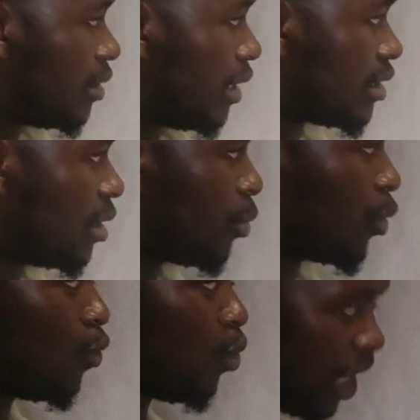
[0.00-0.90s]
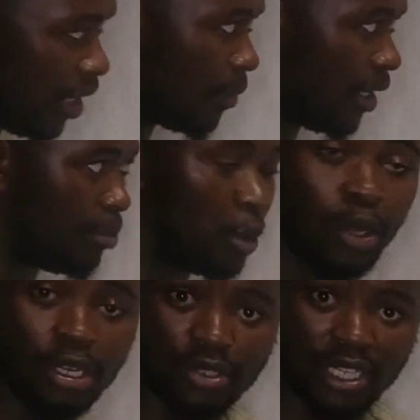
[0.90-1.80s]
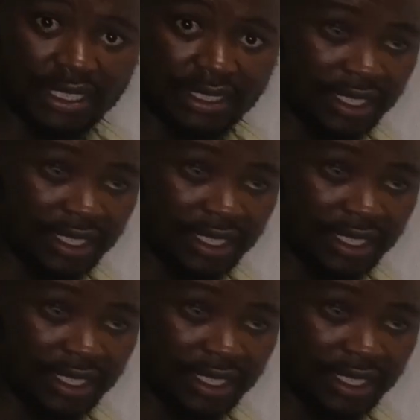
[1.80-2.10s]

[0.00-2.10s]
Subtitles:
They are saying prove why it might be equal to 90